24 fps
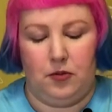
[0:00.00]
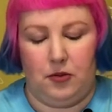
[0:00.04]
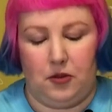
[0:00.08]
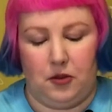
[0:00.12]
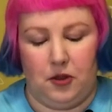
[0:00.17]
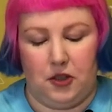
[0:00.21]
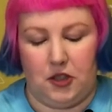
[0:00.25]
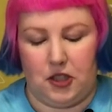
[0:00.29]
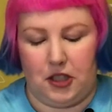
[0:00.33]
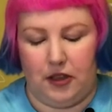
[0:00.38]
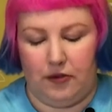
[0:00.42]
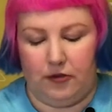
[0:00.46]

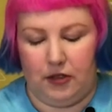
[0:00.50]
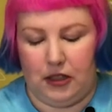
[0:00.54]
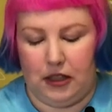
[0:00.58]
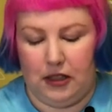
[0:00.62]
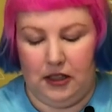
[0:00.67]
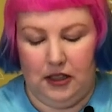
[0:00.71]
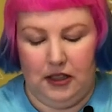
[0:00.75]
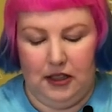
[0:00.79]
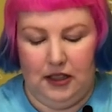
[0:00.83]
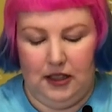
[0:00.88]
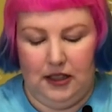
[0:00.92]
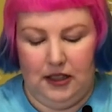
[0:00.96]
pretty much
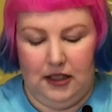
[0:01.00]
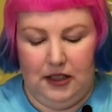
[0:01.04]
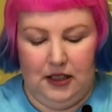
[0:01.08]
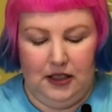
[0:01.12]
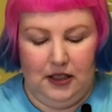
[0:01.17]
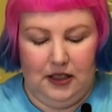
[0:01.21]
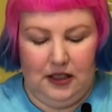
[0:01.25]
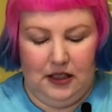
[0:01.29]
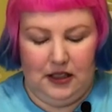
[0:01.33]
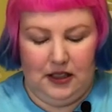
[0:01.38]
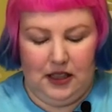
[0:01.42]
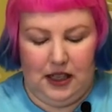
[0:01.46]
every
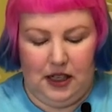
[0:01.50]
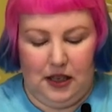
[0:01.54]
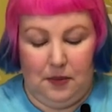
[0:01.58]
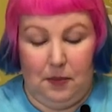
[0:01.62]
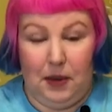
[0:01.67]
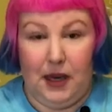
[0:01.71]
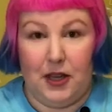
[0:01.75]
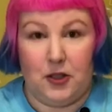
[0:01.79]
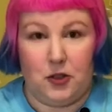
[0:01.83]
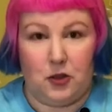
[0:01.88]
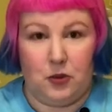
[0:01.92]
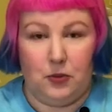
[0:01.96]
uh,
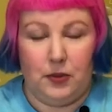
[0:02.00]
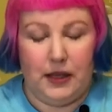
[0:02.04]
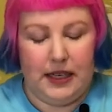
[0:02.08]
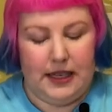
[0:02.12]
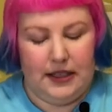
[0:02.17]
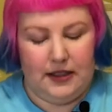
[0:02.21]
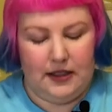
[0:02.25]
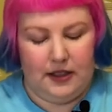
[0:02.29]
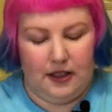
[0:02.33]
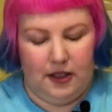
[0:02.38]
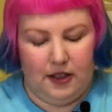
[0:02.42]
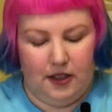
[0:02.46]
puzzle
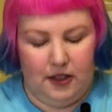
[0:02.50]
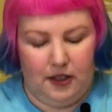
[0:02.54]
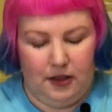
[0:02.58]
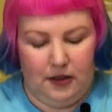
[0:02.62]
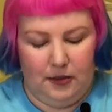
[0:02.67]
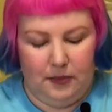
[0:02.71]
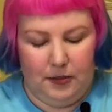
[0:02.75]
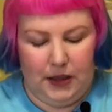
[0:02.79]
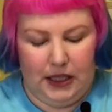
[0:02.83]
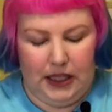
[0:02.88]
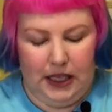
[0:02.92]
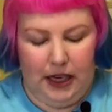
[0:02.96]
piece though.
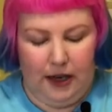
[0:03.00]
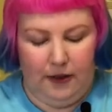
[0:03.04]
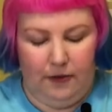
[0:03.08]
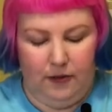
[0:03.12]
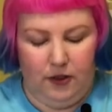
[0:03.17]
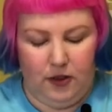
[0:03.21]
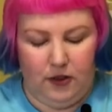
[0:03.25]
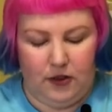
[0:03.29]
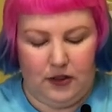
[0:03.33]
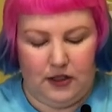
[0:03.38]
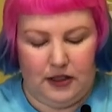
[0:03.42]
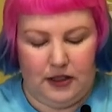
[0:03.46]
But yeah, it
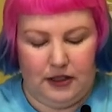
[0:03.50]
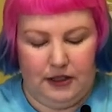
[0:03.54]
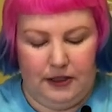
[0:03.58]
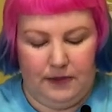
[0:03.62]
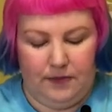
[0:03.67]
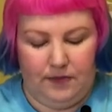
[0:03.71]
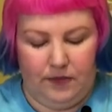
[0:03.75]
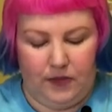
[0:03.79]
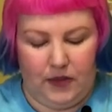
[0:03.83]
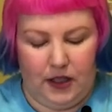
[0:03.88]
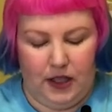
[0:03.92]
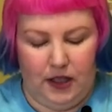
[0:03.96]
feels,
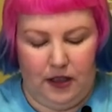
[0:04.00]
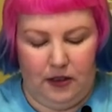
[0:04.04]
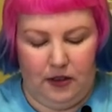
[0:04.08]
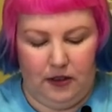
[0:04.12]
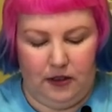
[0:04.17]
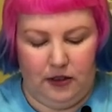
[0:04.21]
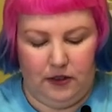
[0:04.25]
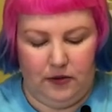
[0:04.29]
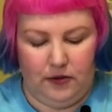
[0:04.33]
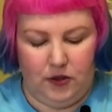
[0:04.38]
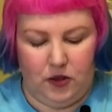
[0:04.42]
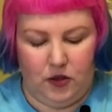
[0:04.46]
yeah,
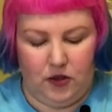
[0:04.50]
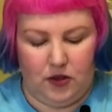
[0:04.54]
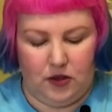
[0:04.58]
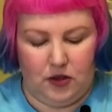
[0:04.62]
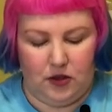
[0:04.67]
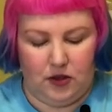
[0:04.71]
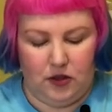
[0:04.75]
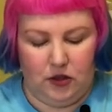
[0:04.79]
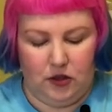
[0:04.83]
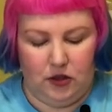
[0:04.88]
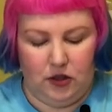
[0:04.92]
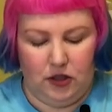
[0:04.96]

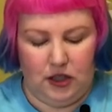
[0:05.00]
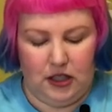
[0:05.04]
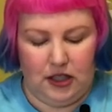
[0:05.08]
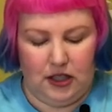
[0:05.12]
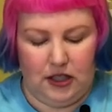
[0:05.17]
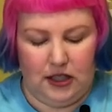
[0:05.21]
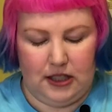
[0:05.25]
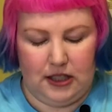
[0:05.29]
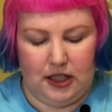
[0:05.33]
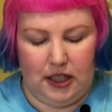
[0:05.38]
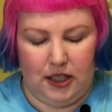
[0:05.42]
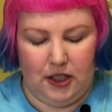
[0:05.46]
feels good to
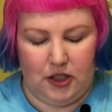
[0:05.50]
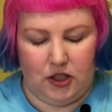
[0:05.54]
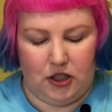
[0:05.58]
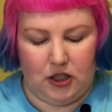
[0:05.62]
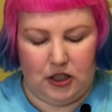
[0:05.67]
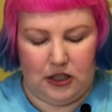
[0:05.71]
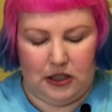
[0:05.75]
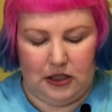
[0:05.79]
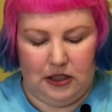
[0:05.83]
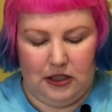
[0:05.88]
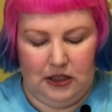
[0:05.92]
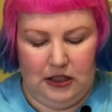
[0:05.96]
the
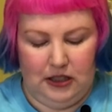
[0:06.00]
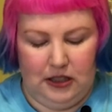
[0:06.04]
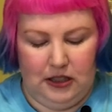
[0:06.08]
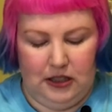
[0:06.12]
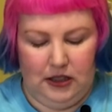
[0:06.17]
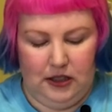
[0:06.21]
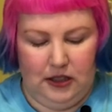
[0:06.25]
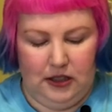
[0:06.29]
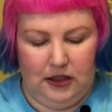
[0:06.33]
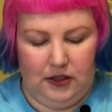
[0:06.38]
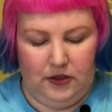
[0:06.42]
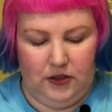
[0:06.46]
touch.
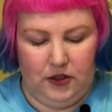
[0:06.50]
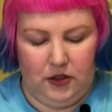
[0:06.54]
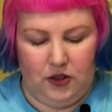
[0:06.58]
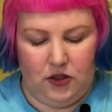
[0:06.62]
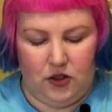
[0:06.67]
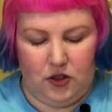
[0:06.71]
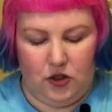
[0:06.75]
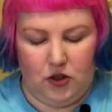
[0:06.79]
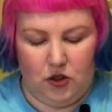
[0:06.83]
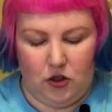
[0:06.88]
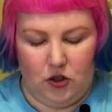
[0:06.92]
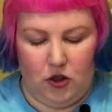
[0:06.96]
Feels
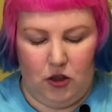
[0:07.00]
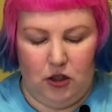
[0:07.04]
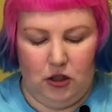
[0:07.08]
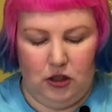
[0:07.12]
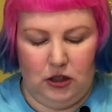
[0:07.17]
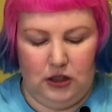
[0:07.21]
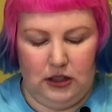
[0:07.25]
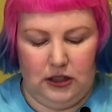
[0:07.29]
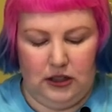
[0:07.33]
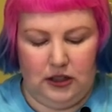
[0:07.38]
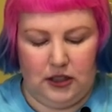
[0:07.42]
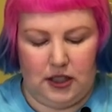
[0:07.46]

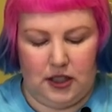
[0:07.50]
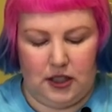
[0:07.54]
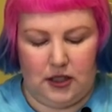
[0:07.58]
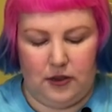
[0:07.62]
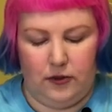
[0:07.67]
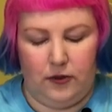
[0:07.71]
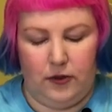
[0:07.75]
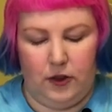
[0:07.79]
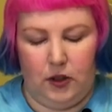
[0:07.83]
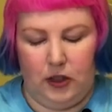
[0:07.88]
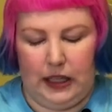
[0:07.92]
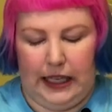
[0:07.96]
strong,
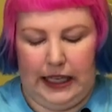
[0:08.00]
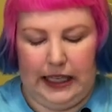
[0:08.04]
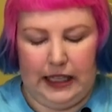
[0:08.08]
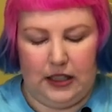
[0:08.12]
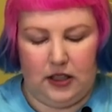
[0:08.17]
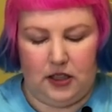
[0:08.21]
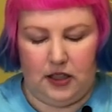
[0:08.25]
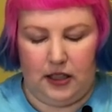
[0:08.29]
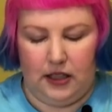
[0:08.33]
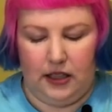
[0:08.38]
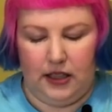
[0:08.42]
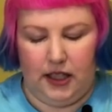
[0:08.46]
doesn't feel like
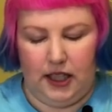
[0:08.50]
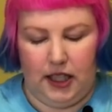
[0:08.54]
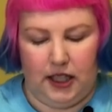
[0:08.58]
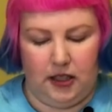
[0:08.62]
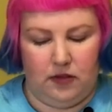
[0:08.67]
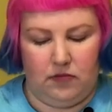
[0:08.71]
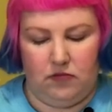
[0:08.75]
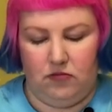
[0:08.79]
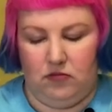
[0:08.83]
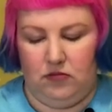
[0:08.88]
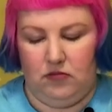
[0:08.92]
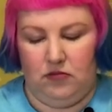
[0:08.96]
it's gonna
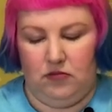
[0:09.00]
get